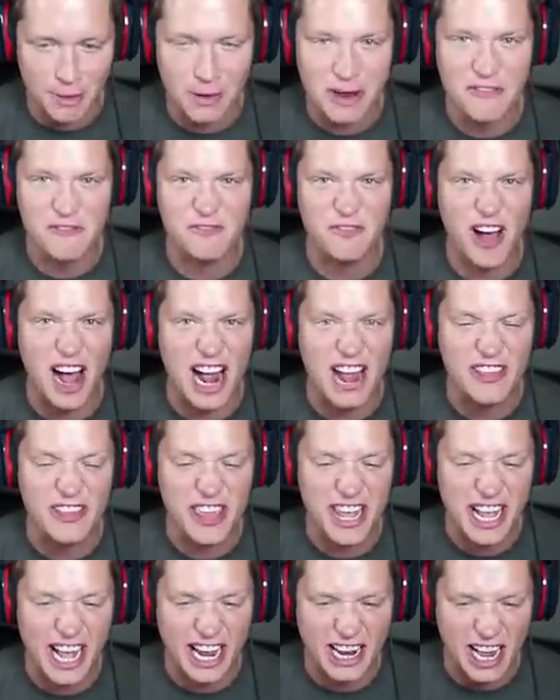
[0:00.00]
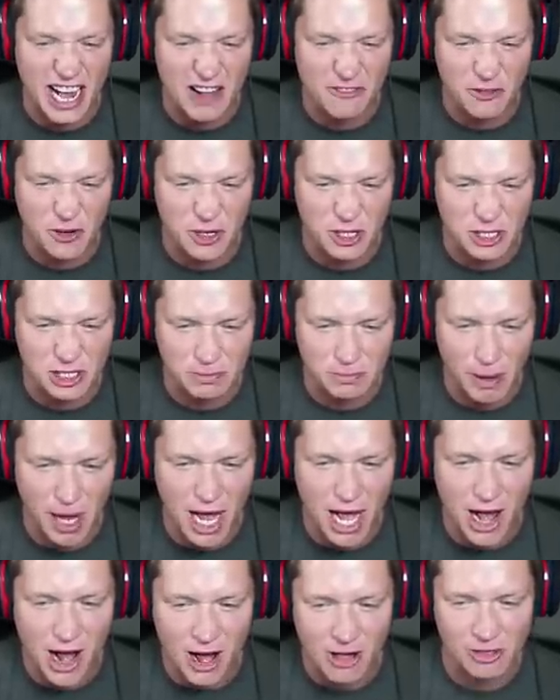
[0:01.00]
We finally got offered a
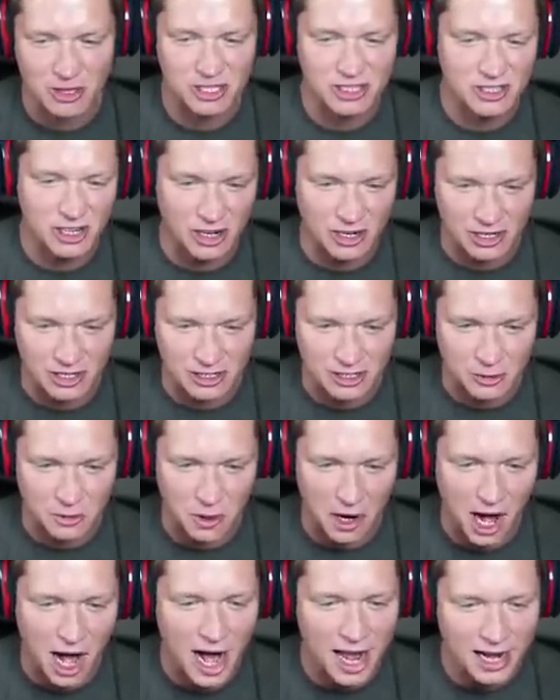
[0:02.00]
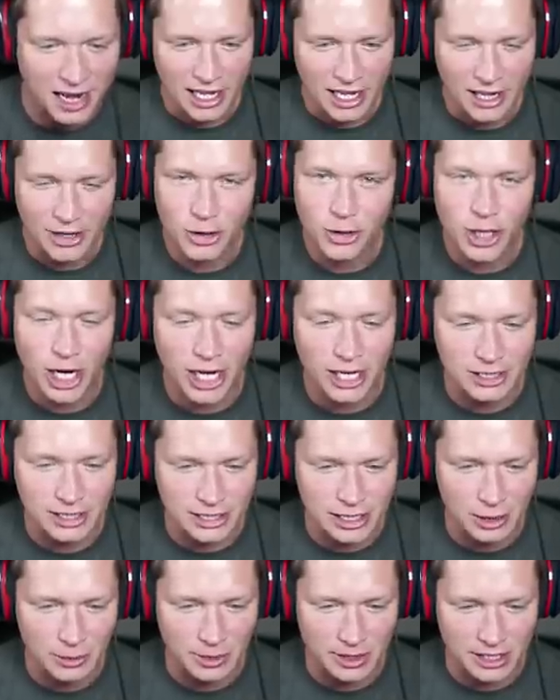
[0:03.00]
spot on the starting squad, and you guys
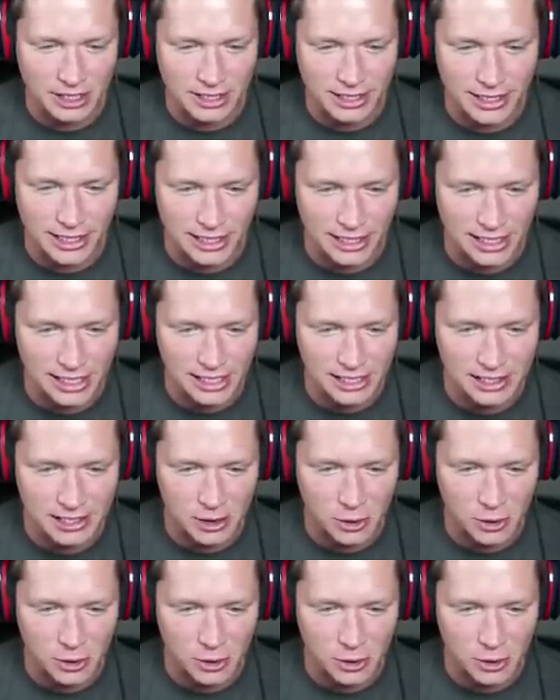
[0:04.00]
know what the deal is.